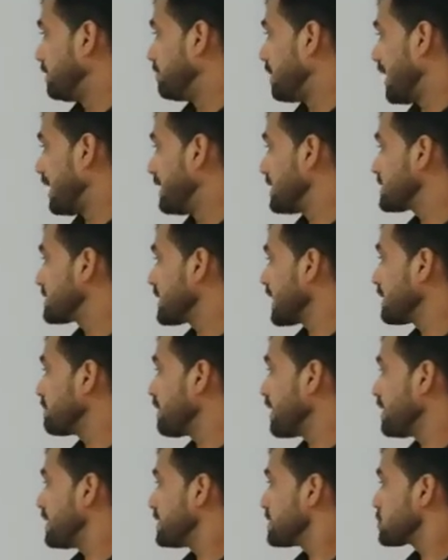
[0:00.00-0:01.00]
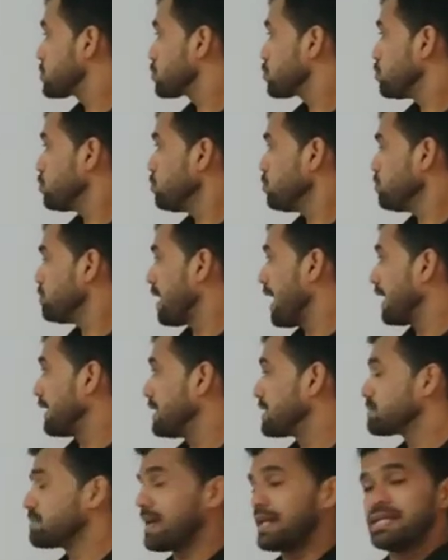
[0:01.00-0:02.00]
Minus 9 minus 2
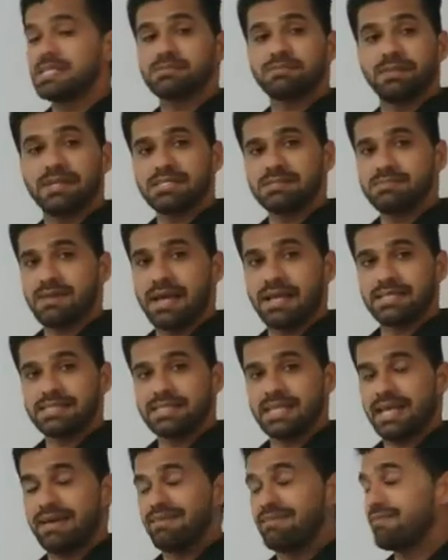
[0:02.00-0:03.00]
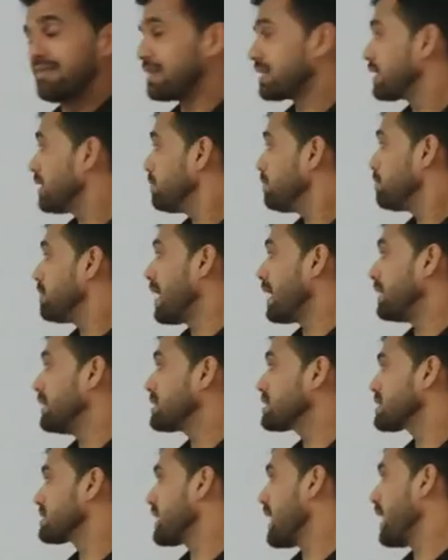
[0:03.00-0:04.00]
minus plus minus 11 will come
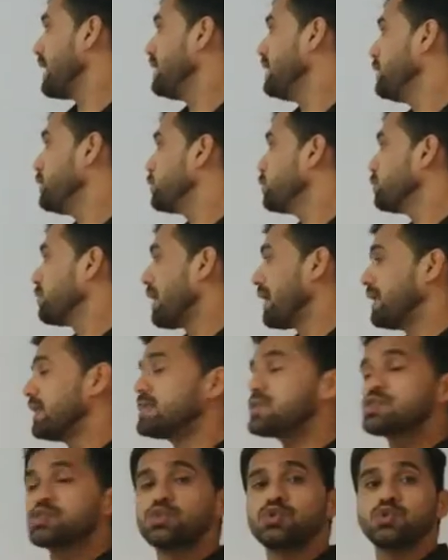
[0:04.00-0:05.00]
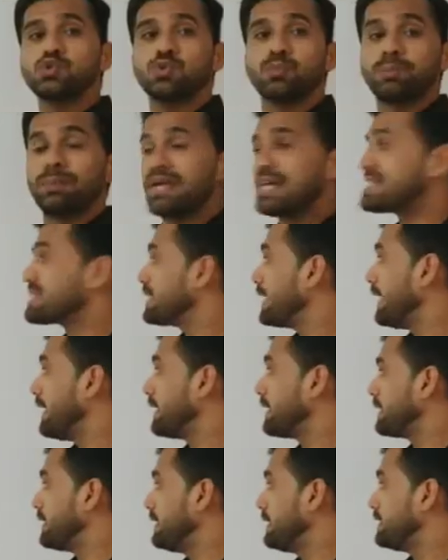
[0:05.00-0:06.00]
minus 9 into minus 2 plus
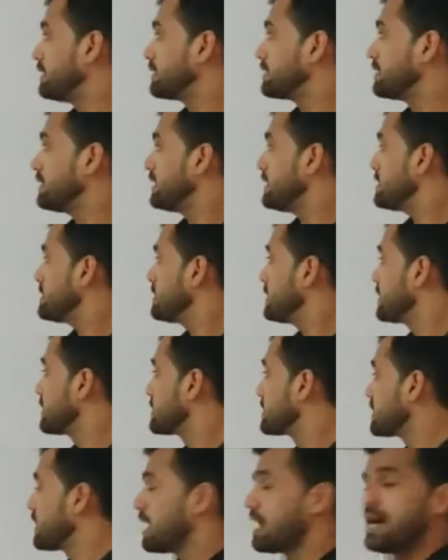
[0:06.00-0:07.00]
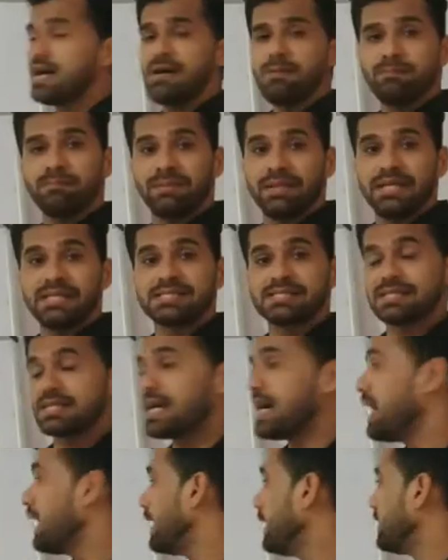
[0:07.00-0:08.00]
18. 3 6 plus
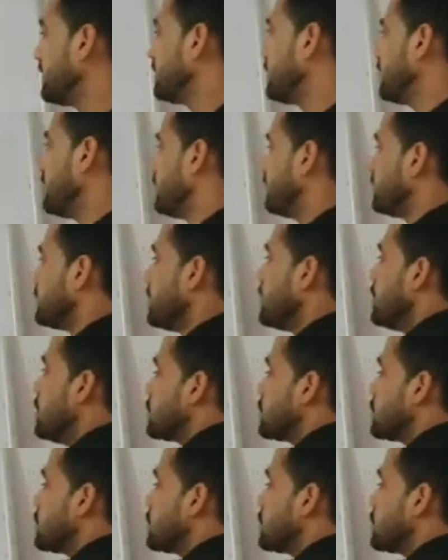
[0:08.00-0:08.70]
ka 18.